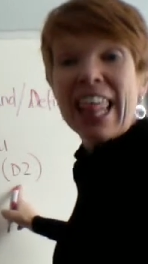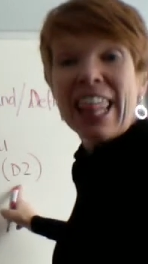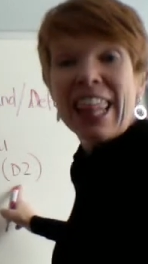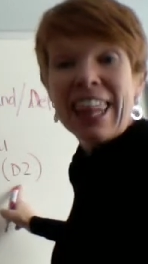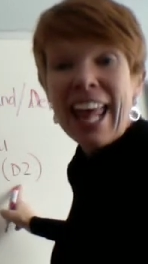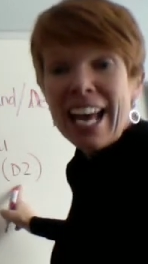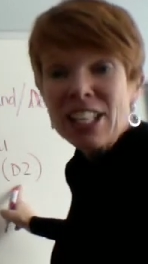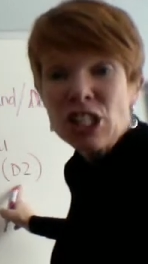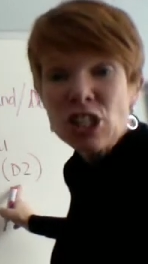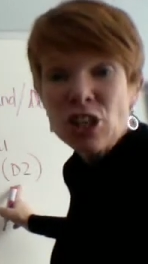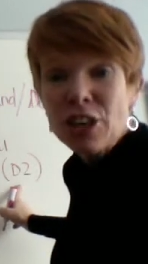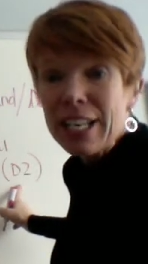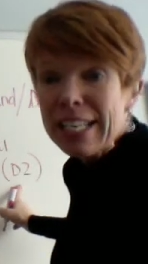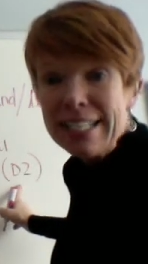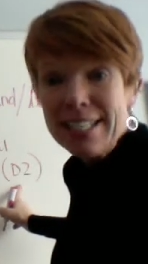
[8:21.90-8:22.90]
that's
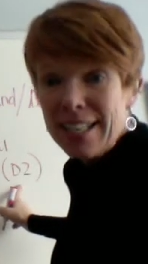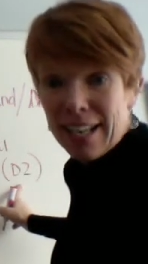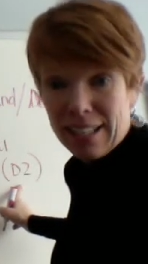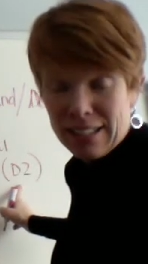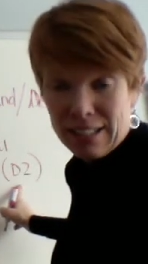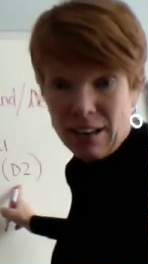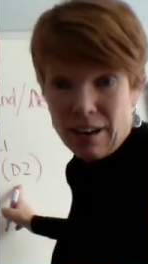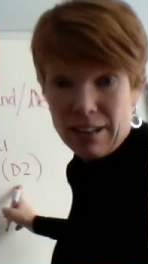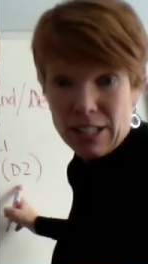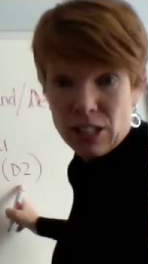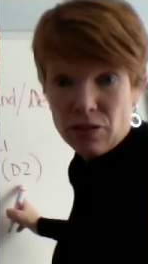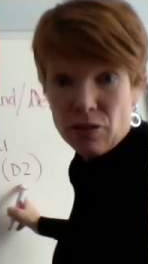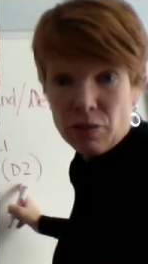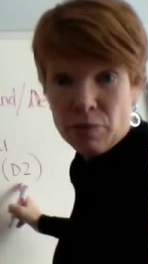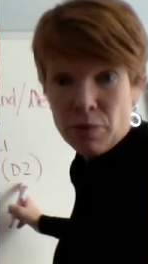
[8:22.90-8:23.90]
your index cards
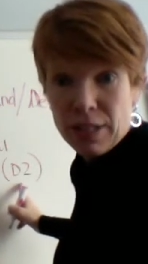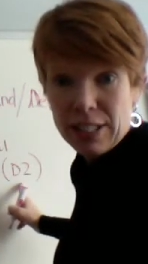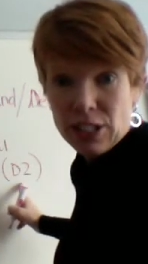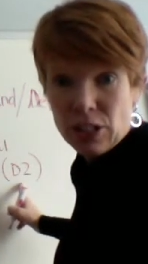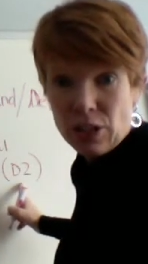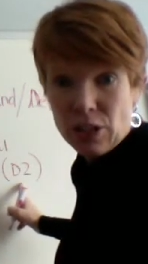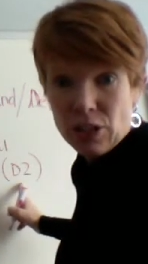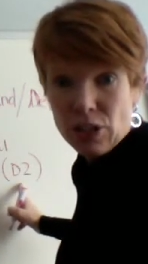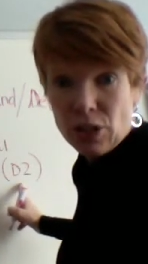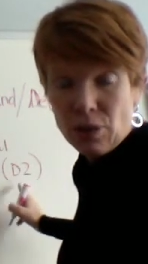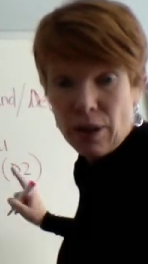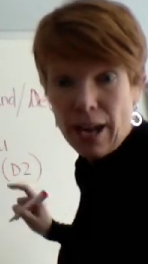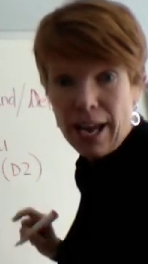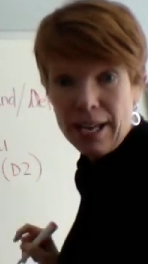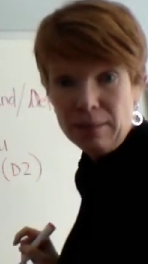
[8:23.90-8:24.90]
from research,
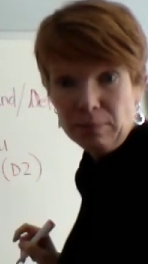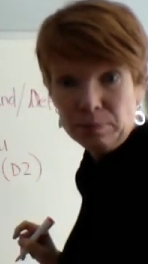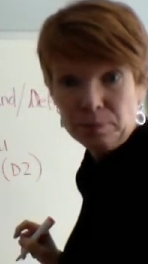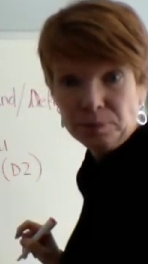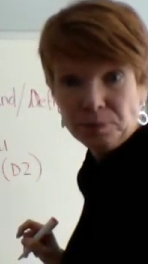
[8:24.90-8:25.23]
okay?